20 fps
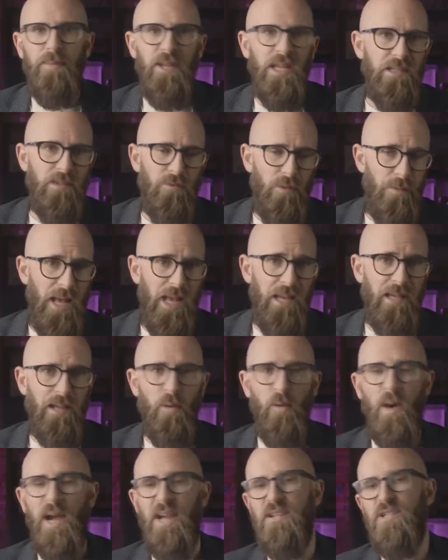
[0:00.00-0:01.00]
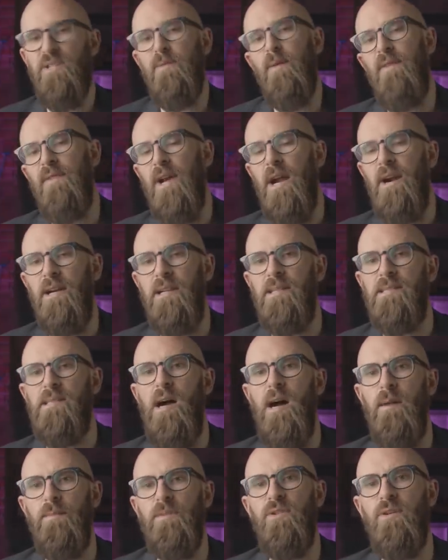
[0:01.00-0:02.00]
bloody rebellion waged by various
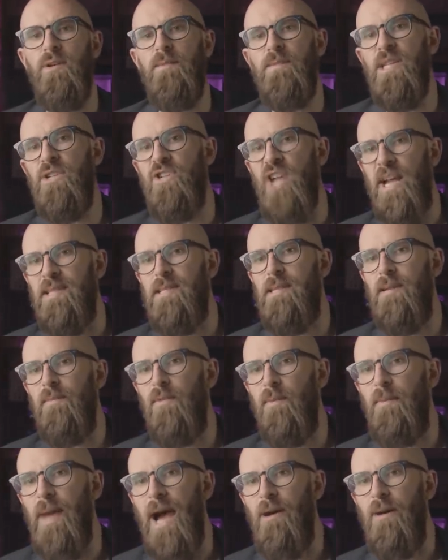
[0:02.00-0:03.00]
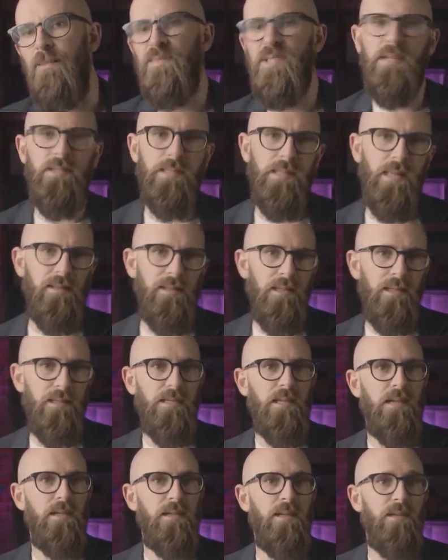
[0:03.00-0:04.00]
armed groups ejected him from power. Since then, the
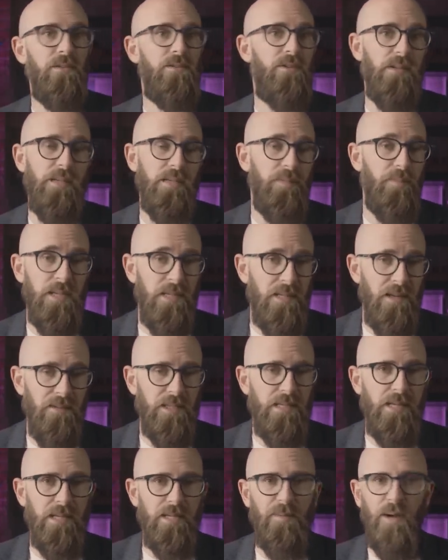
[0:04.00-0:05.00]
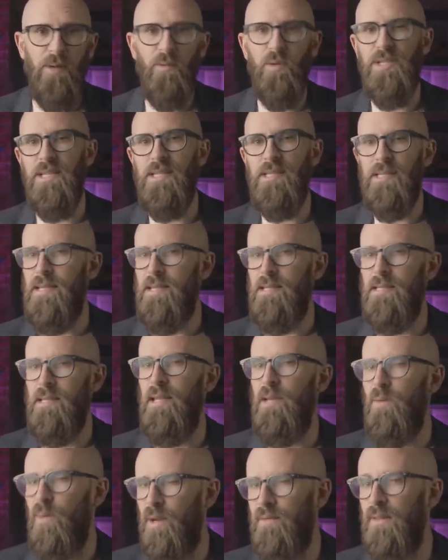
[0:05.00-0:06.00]
entire country has been devastated by what is
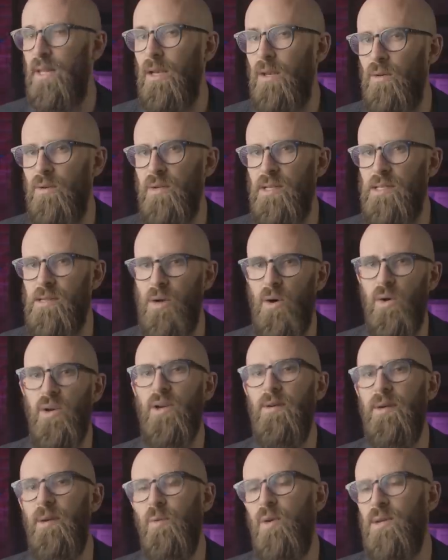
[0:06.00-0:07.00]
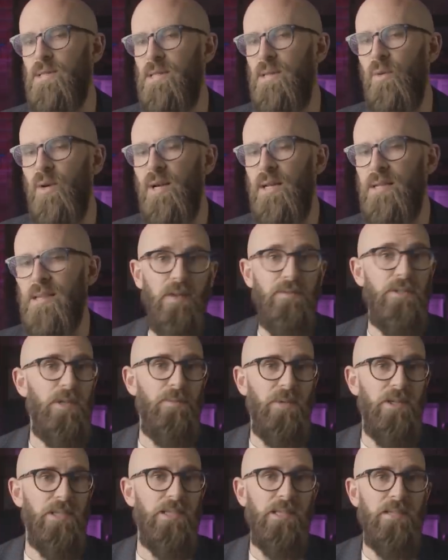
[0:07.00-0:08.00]
easily one of the longest ongoing wars in the world. Over
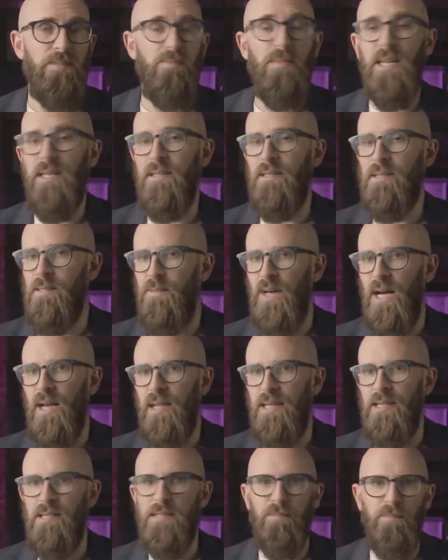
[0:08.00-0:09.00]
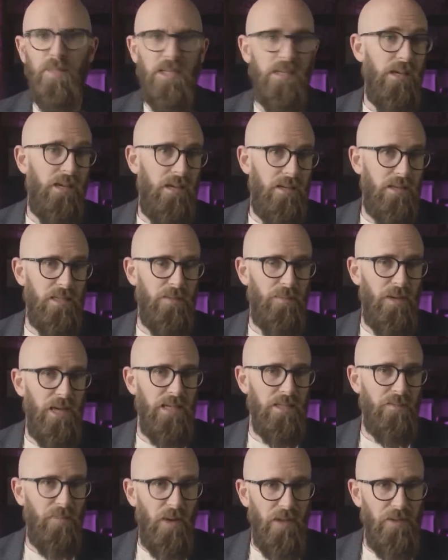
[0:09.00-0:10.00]
2.6 million Somalis have been
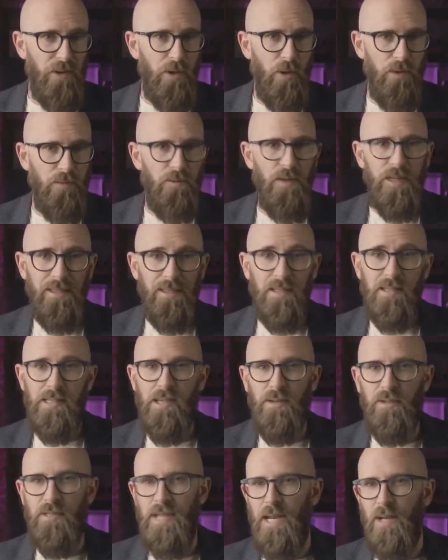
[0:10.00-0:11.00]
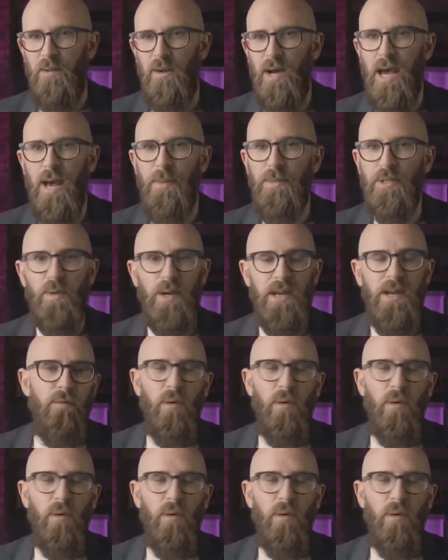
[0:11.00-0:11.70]
displaced by the conflict conflict that has killed anywhere between